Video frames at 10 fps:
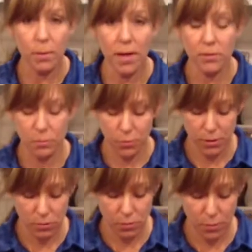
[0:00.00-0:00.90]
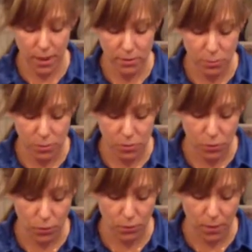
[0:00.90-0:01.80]
pounds of Brussels sprouts will
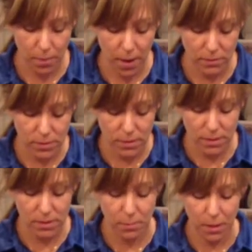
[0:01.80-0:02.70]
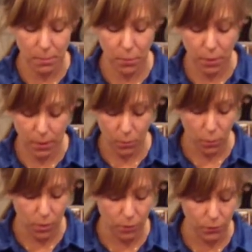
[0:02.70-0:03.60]
serve about 6 people, and the
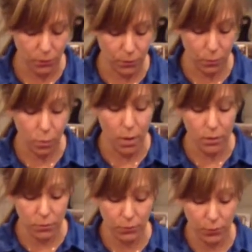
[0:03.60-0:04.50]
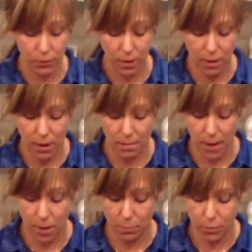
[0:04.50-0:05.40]
wonderful thing
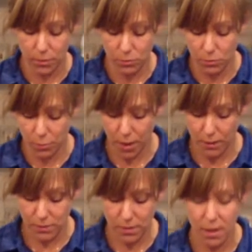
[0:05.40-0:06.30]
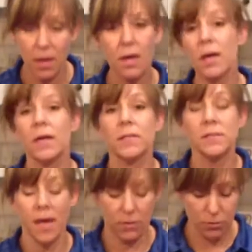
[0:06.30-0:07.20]
about Brussels sprouts is
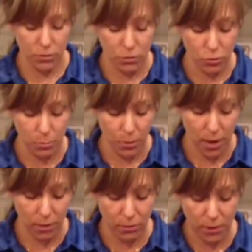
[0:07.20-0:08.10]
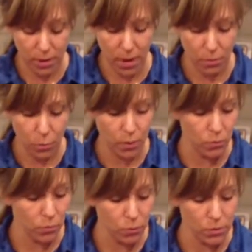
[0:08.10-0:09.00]
that they're super healthy, and when you
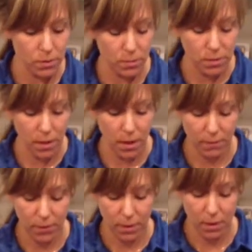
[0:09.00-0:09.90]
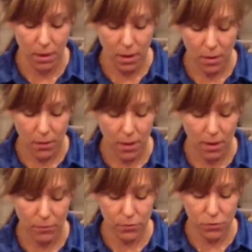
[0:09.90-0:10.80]
roast them in the oven, they
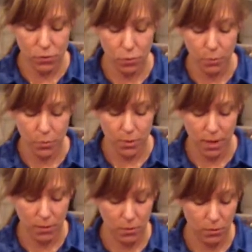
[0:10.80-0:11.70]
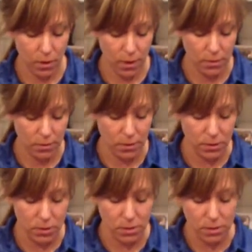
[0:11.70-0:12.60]
get super tender and
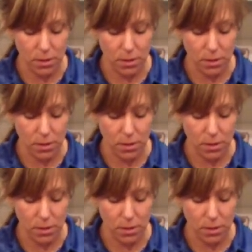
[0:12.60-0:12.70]
delicious.